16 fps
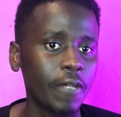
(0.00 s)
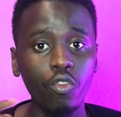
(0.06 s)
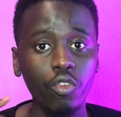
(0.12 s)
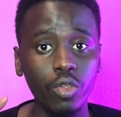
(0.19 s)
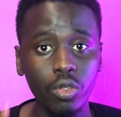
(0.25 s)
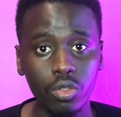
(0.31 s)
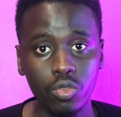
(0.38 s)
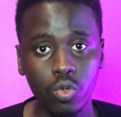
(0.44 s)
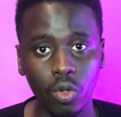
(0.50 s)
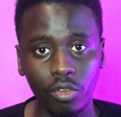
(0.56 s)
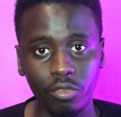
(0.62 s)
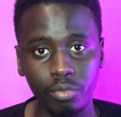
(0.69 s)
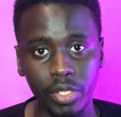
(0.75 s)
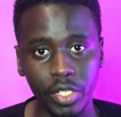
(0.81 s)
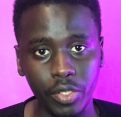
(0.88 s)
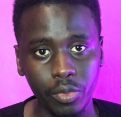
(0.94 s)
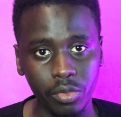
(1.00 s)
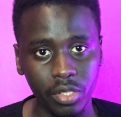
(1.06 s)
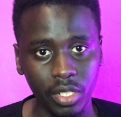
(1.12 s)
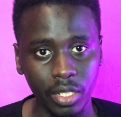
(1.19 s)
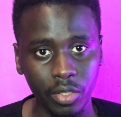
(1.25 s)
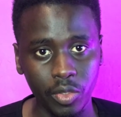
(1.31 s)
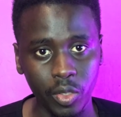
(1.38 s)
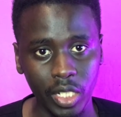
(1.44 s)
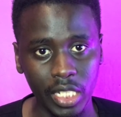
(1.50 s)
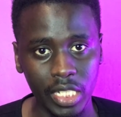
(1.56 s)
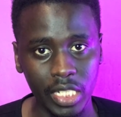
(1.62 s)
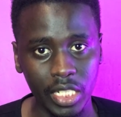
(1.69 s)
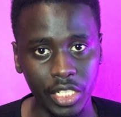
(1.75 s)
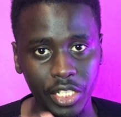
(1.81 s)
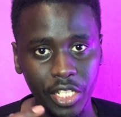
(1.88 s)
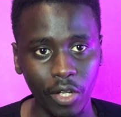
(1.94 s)
For those who have been using actually
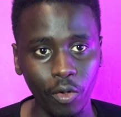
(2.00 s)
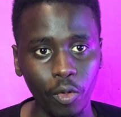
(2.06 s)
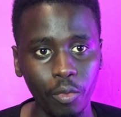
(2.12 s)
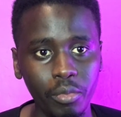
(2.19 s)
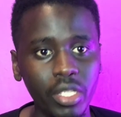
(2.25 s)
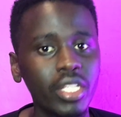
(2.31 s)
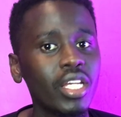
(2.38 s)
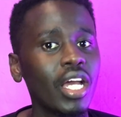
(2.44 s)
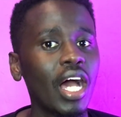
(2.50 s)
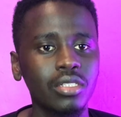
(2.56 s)
Xiaomi,